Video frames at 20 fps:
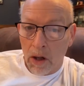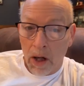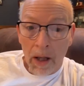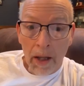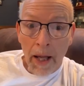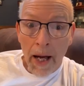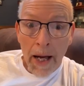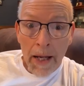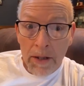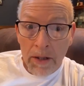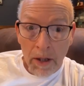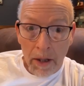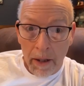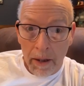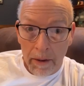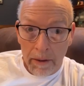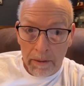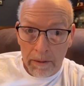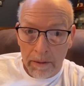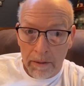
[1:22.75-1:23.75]
Elijah,
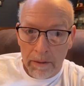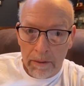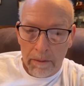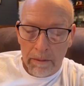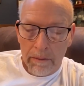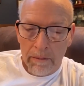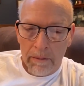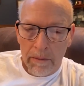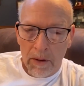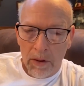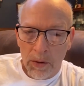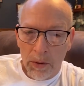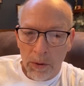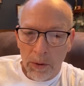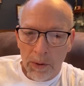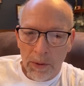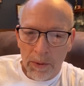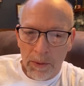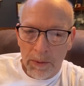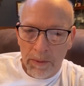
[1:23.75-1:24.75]

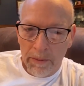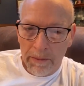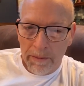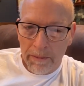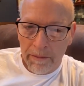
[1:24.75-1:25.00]
who